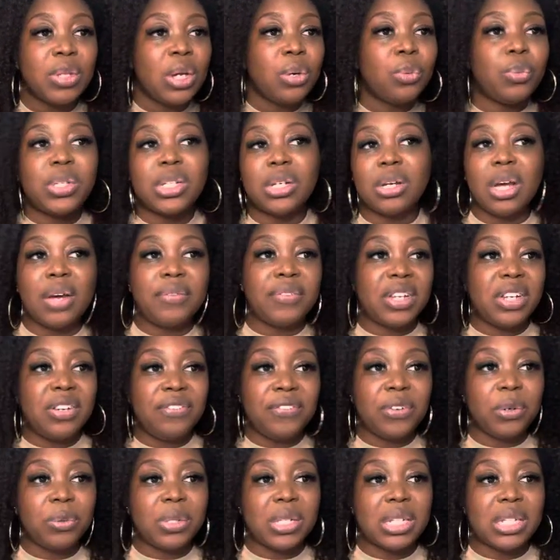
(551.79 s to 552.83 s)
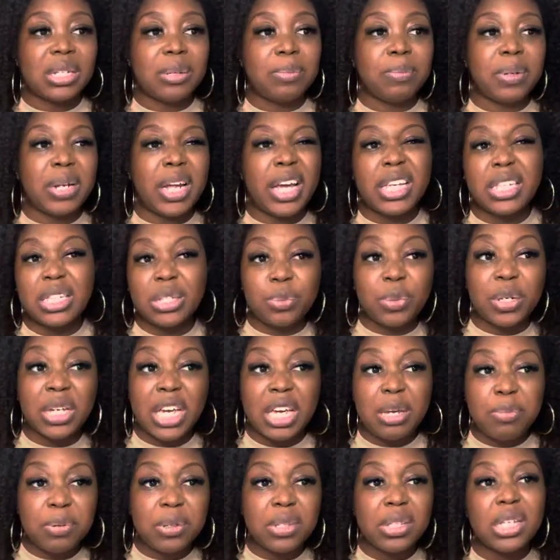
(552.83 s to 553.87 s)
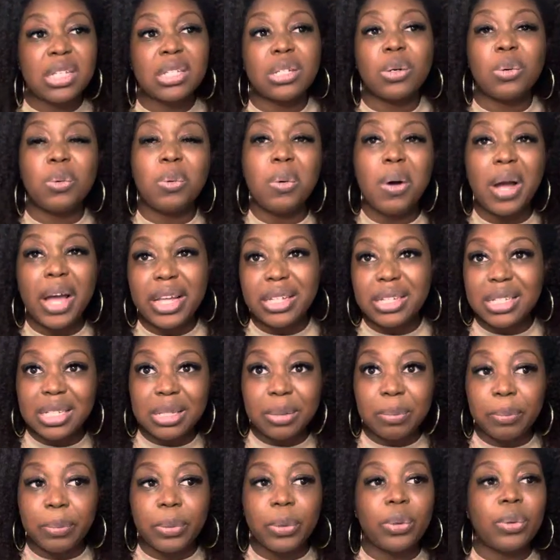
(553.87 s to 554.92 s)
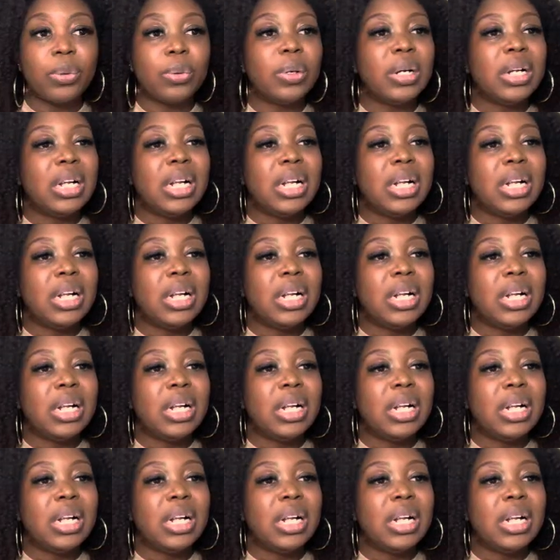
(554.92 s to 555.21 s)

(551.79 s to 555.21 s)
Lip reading: We don't have any filters in place. We're keeping this quite simple,